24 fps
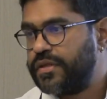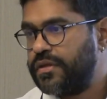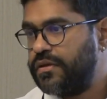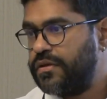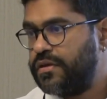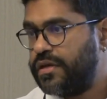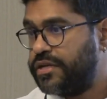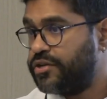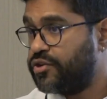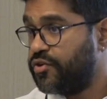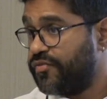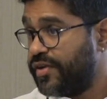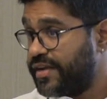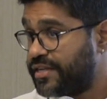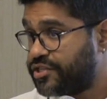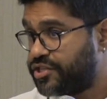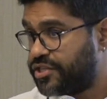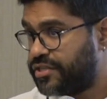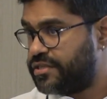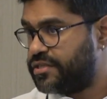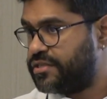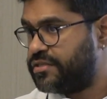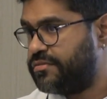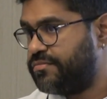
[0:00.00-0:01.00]

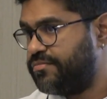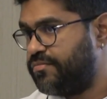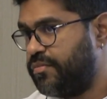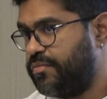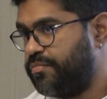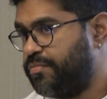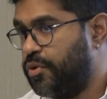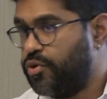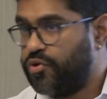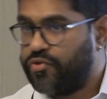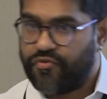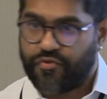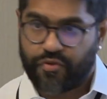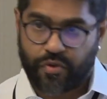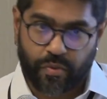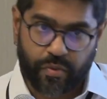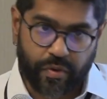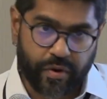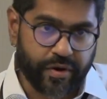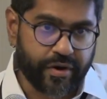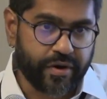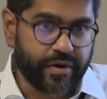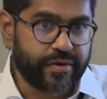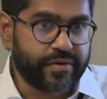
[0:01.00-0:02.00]
interventions, both for
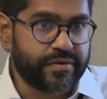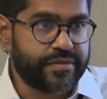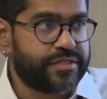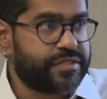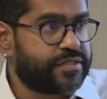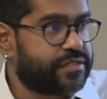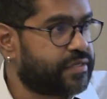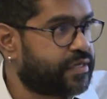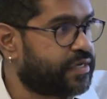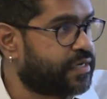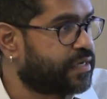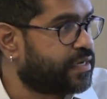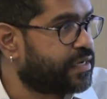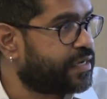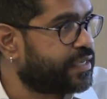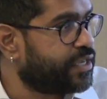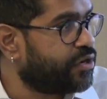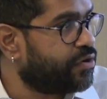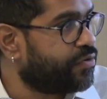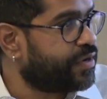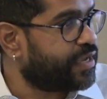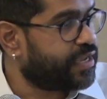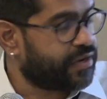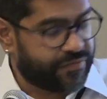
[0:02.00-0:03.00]
workers,
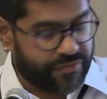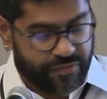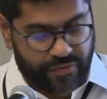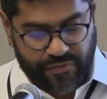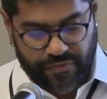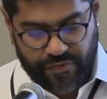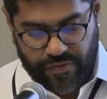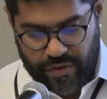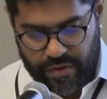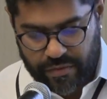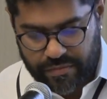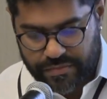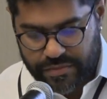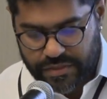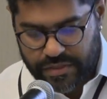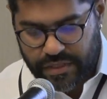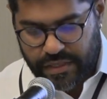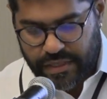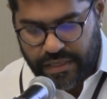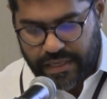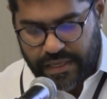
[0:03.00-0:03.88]
and for firms.